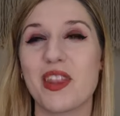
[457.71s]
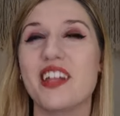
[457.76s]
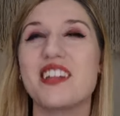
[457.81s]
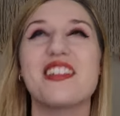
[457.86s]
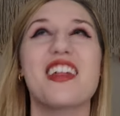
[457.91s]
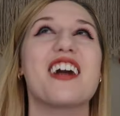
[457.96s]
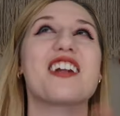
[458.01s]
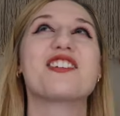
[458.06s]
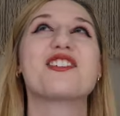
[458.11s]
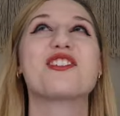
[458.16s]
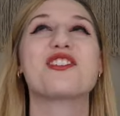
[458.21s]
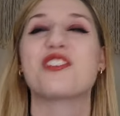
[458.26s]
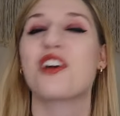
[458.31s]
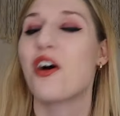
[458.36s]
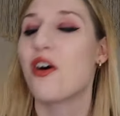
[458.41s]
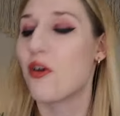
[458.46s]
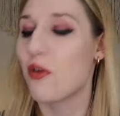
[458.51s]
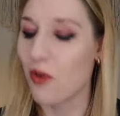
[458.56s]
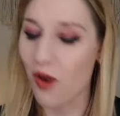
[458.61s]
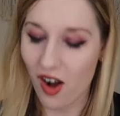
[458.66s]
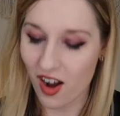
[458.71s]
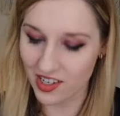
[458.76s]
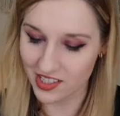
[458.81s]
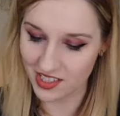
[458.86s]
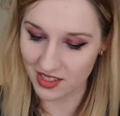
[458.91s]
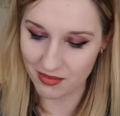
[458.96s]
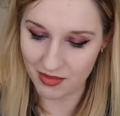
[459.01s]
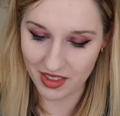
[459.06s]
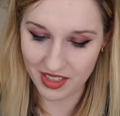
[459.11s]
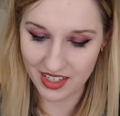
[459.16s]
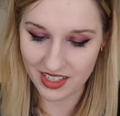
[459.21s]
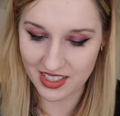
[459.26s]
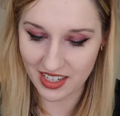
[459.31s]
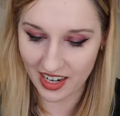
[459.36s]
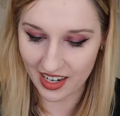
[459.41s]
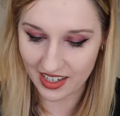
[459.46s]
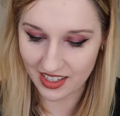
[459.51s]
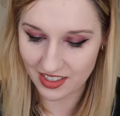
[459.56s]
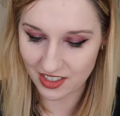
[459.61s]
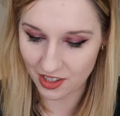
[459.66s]
Like, that is so awesome that they
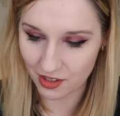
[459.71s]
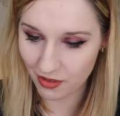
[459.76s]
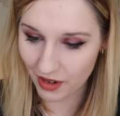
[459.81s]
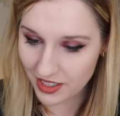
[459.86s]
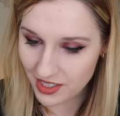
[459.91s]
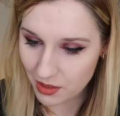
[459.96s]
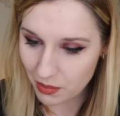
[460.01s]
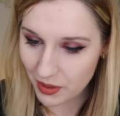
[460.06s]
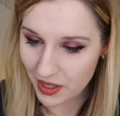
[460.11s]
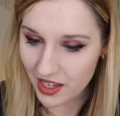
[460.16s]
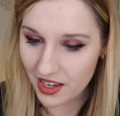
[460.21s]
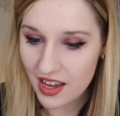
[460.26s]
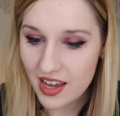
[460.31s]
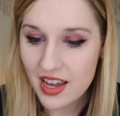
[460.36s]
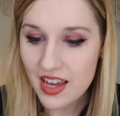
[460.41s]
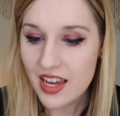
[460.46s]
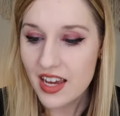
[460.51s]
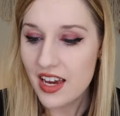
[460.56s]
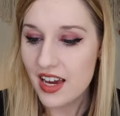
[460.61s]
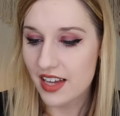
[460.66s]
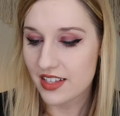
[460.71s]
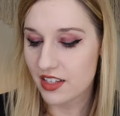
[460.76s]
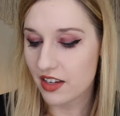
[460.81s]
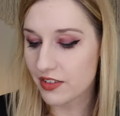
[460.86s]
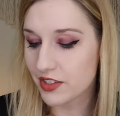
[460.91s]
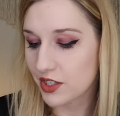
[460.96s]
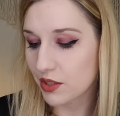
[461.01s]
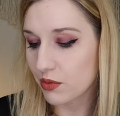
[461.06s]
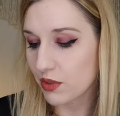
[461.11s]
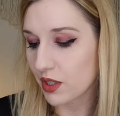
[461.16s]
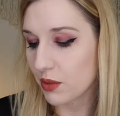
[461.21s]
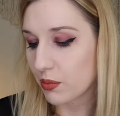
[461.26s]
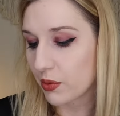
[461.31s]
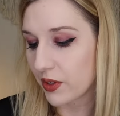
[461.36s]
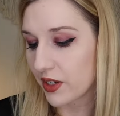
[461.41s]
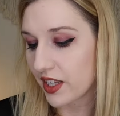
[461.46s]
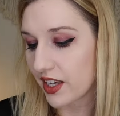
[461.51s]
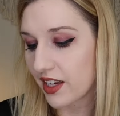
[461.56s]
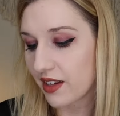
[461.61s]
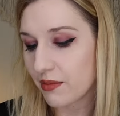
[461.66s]
tied into the recipe. It's obviously really
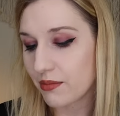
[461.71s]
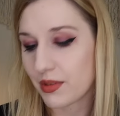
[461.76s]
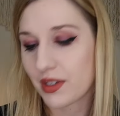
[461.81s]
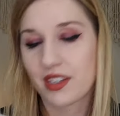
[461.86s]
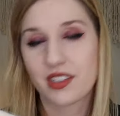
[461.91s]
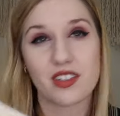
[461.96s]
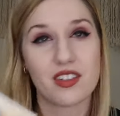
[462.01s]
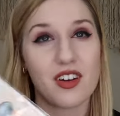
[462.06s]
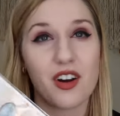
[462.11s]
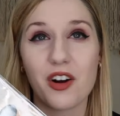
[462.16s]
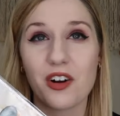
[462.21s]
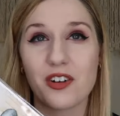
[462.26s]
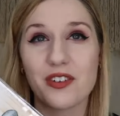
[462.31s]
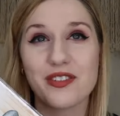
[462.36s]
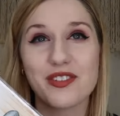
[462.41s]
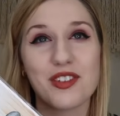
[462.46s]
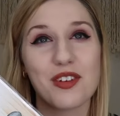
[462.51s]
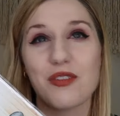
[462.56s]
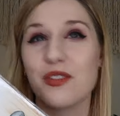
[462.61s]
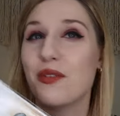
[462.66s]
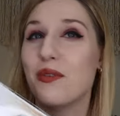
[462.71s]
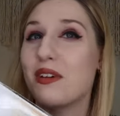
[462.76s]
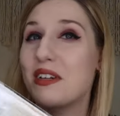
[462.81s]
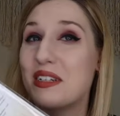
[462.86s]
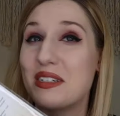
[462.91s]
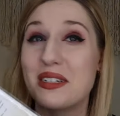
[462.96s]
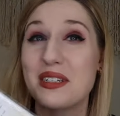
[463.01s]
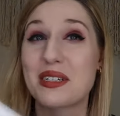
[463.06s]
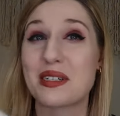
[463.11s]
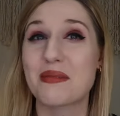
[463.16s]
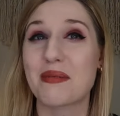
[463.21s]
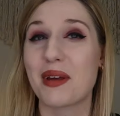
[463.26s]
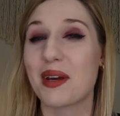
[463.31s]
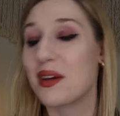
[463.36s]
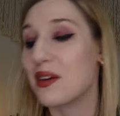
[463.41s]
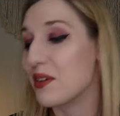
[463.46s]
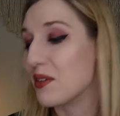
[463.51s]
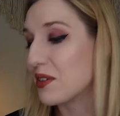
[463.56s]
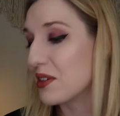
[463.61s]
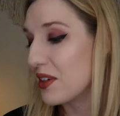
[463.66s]
pretty because of the art. So if you wanted to display
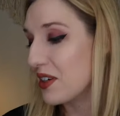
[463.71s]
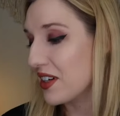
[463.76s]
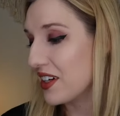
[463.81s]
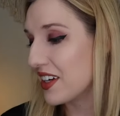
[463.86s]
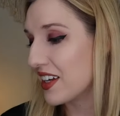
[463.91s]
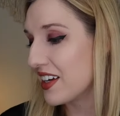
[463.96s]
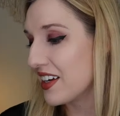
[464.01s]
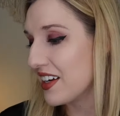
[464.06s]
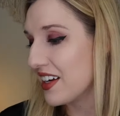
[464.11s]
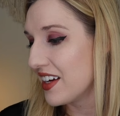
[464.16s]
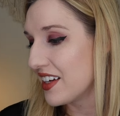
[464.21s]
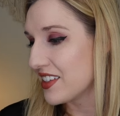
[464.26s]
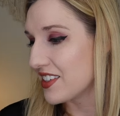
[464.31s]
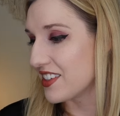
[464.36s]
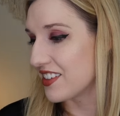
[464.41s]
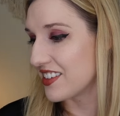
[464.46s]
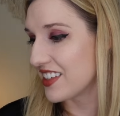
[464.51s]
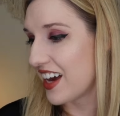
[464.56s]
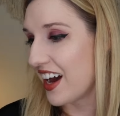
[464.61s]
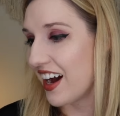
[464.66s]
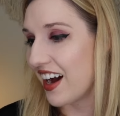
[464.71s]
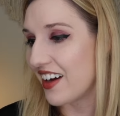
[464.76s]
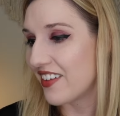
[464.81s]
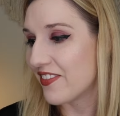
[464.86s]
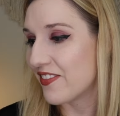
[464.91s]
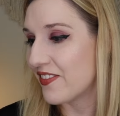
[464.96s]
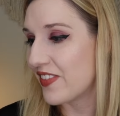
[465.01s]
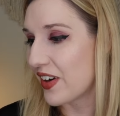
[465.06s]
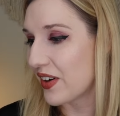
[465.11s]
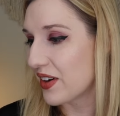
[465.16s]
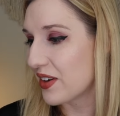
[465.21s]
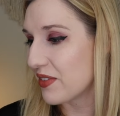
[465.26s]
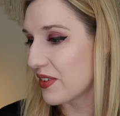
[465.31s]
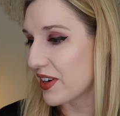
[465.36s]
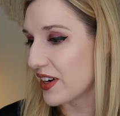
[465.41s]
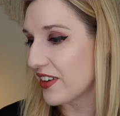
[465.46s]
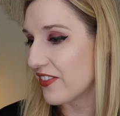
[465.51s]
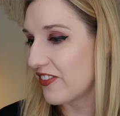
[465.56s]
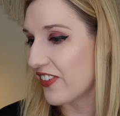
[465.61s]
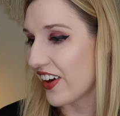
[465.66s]
it, you could. So yeah, very,
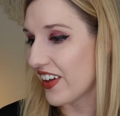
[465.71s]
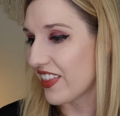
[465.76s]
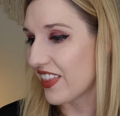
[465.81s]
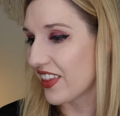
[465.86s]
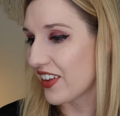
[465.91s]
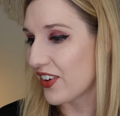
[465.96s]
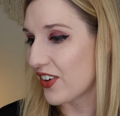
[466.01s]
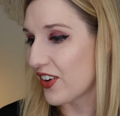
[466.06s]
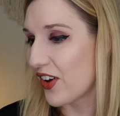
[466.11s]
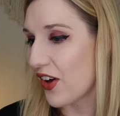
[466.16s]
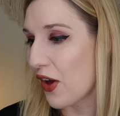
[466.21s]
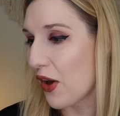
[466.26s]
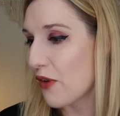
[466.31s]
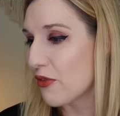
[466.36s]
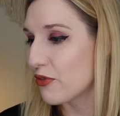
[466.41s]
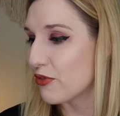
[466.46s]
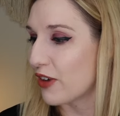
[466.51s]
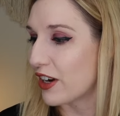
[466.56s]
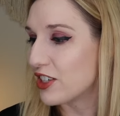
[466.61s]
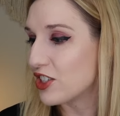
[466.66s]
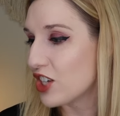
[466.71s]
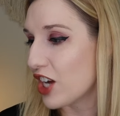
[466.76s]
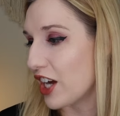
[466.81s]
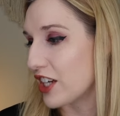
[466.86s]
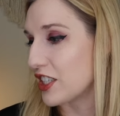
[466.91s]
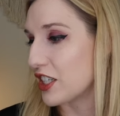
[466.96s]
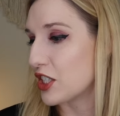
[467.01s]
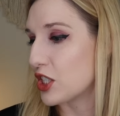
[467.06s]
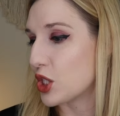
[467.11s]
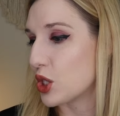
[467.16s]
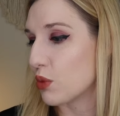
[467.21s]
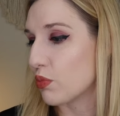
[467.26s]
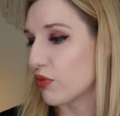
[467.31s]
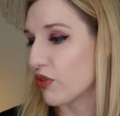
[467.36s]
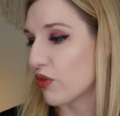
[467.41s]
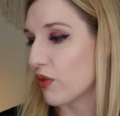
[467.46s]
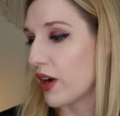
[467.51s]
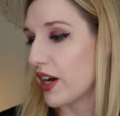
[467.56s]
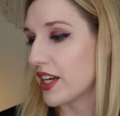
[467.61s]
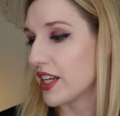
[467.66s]
very fun little French onion soup
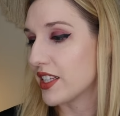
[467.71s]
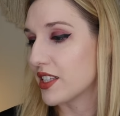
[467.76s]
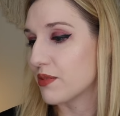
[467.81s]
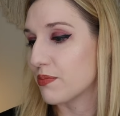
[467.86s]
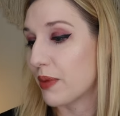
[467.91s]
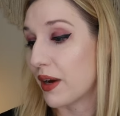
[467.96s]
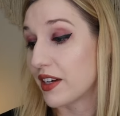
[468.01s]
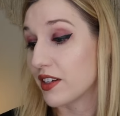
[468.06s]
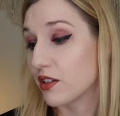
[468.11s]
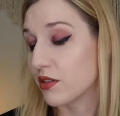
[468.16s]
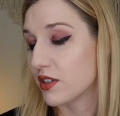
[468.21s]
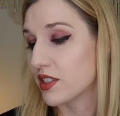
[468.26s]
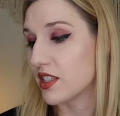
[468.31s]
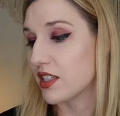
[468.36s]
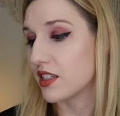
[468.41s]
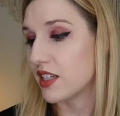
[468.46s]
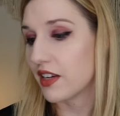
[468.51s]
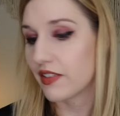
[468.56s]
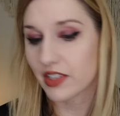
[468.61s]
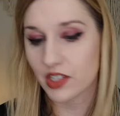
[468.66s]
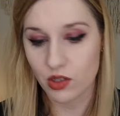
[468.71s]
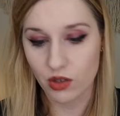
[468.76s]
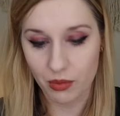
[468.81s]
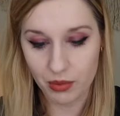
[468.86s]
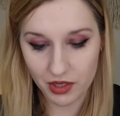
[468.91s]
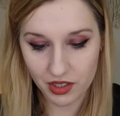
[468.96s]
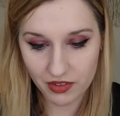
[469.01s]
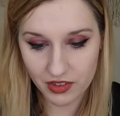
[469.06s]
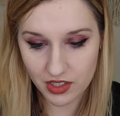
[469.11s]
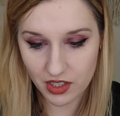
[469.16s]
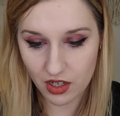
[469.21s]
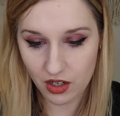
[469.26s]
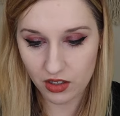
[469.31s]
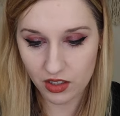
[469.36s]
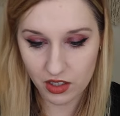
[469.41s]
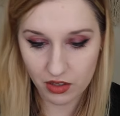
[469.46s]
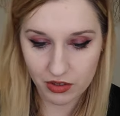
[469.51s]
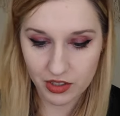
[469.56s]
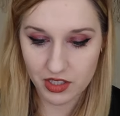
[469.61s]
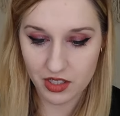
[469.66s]
for one. It's by Carissa Davis, who I believe is
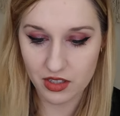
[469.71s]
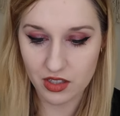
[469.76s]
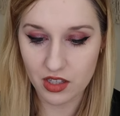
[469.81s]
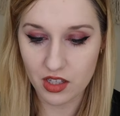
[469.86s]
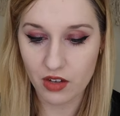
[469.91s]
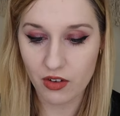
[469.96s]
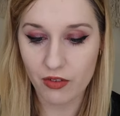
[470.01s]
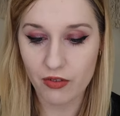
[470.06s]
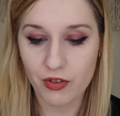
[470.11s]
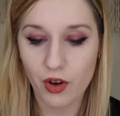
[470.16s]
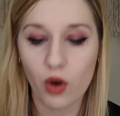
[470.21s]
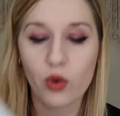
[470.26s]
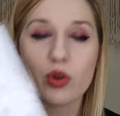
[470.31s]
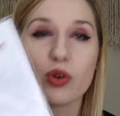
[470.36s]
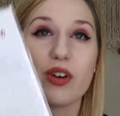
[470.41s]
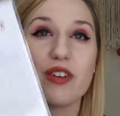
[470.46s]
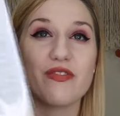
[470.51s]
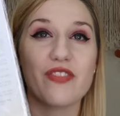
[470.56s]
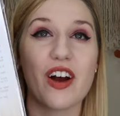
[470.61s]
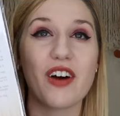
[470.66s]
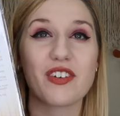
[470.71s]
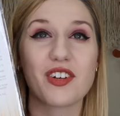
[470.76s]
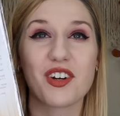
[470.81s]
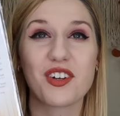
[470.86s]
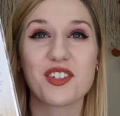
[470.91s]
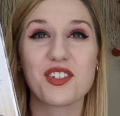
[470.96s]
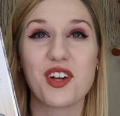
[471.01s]
the, Carissa's the owner and founder.